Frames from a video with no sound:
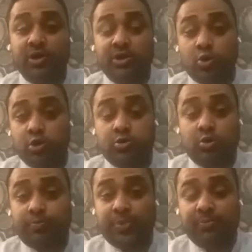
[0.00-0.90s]
And those
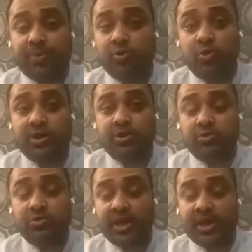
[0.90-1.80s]
people who are, you
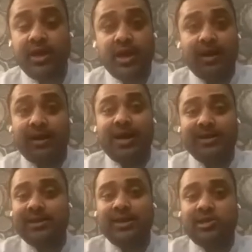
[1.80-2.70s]
saying,
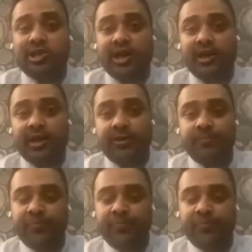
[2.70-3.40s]
rising and shining,